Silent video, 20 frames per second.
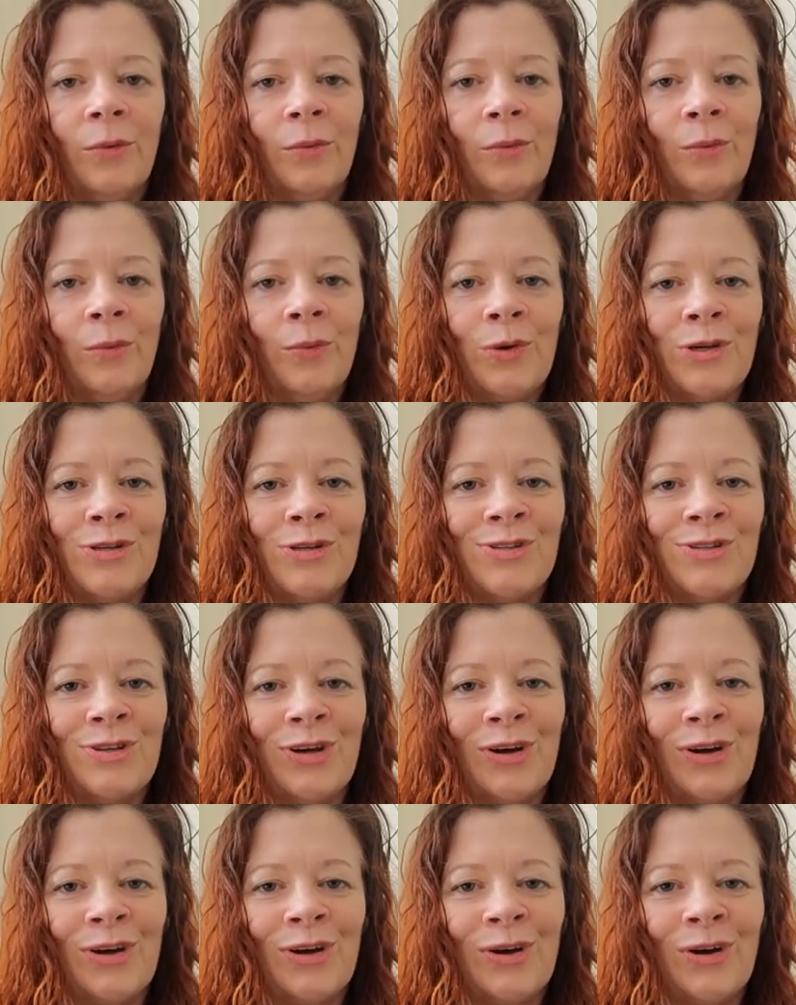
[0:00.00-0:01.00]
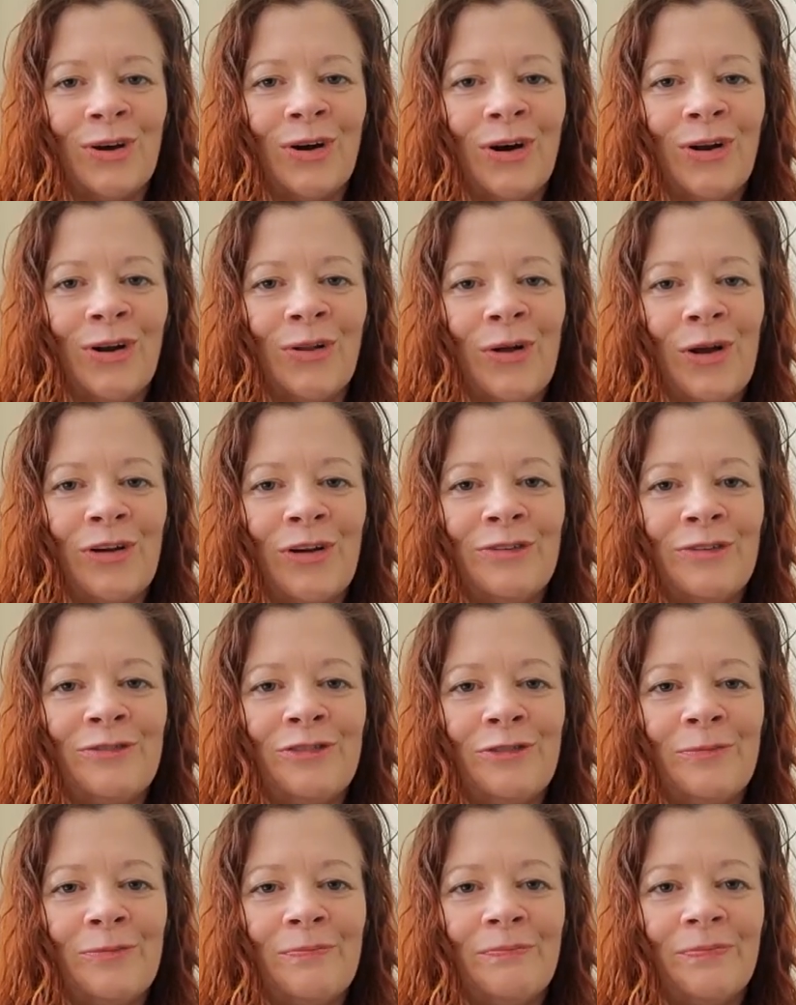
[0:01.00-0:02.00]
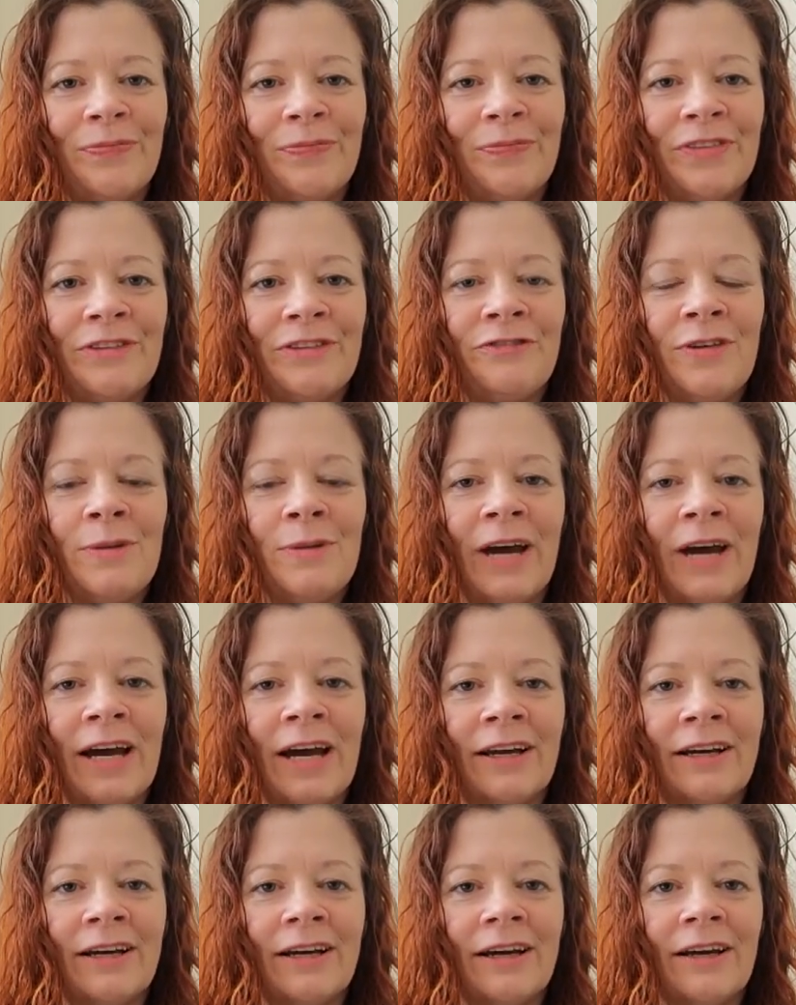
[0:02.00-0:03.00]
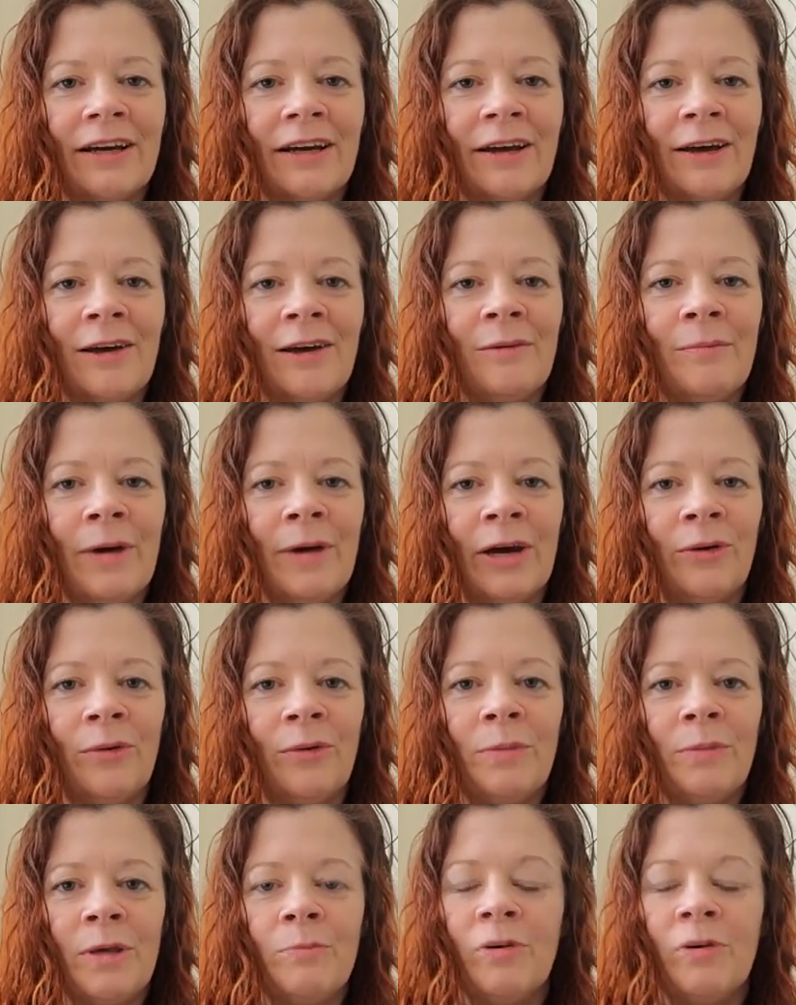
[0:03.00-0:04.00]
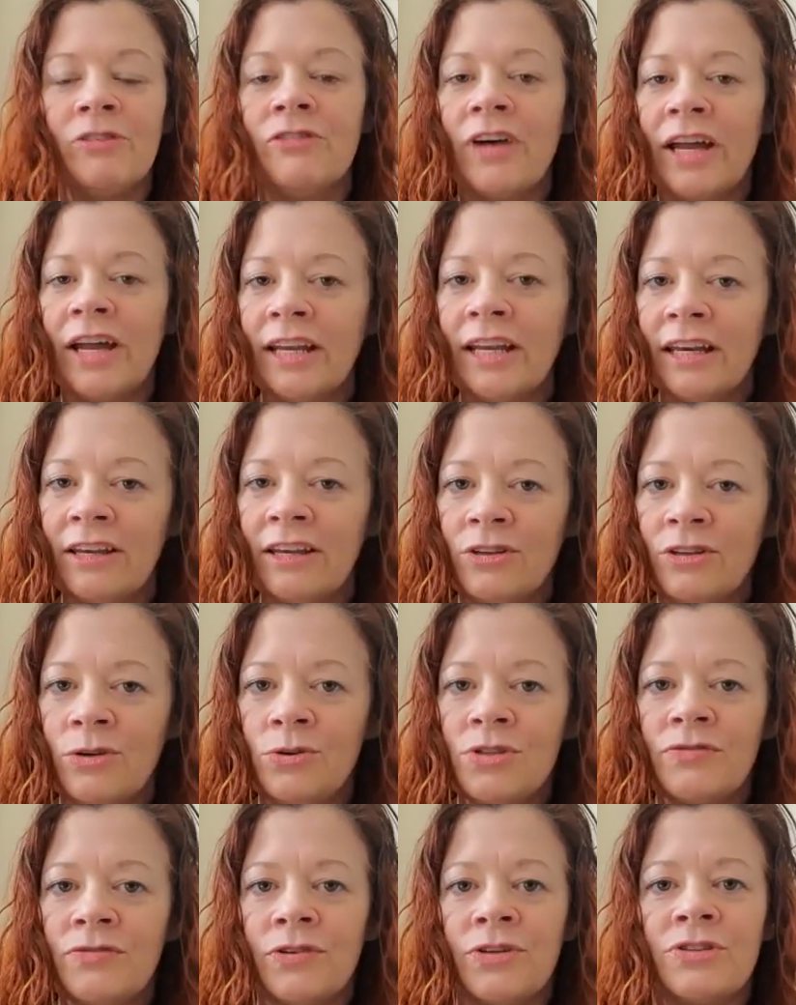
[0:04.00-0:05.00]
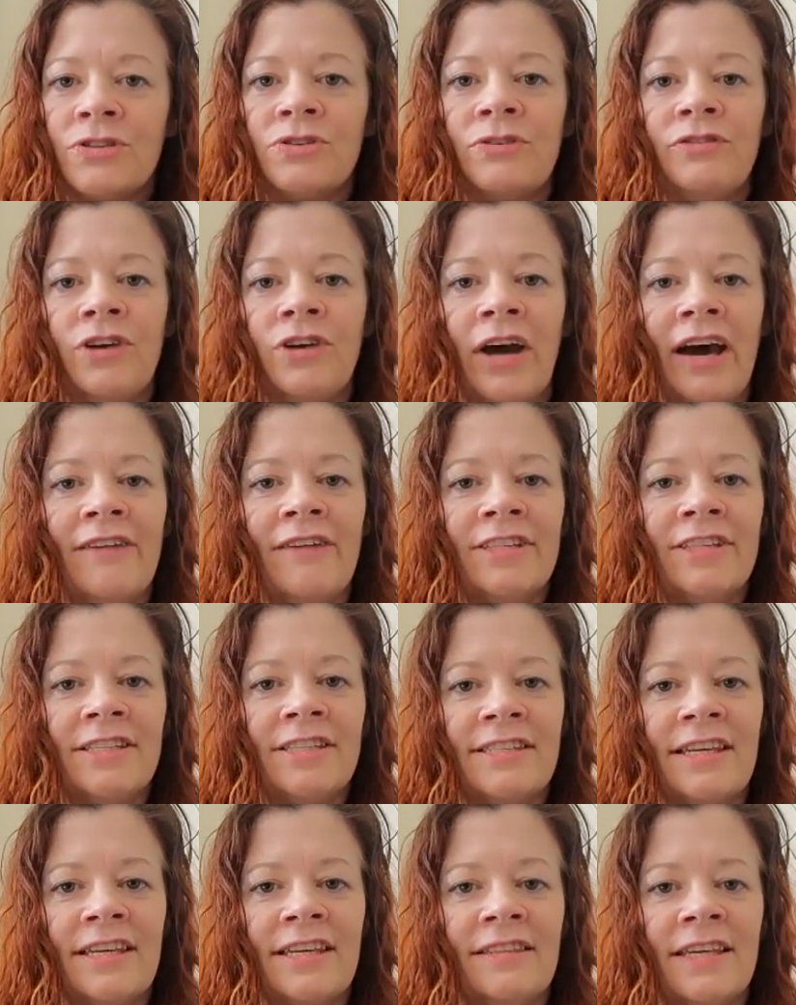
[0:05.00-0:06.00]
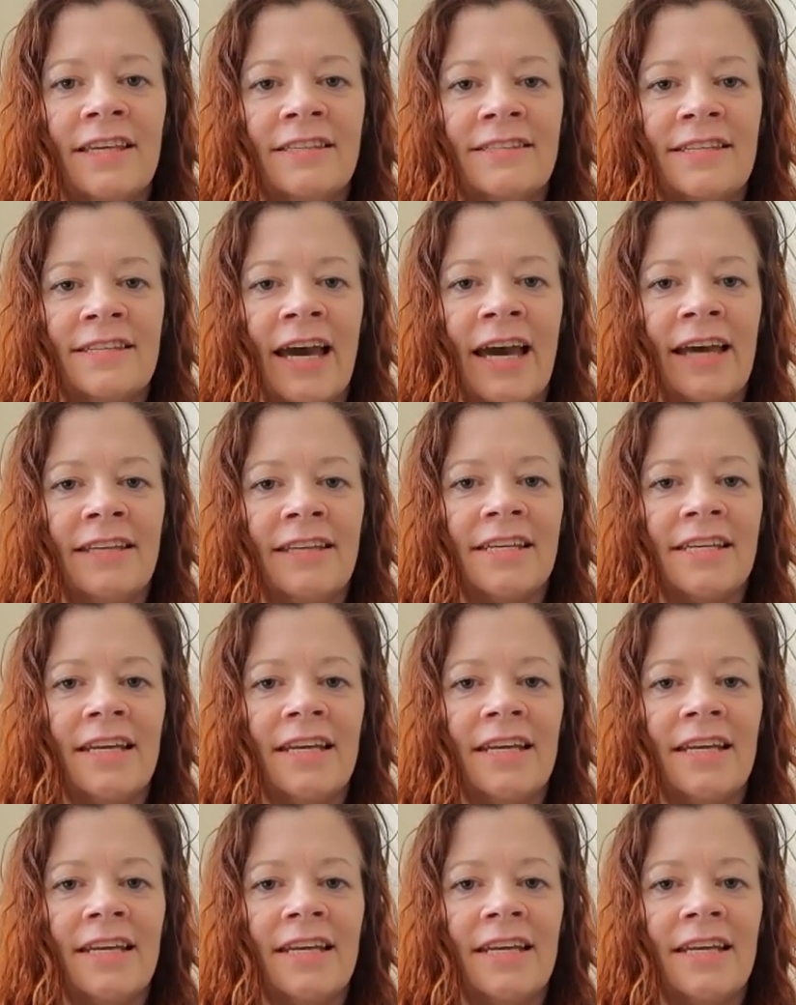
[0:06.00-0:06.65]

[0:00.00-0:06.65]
Was got a lot of feedback about people finding it useful. So if you haven't seen this yet,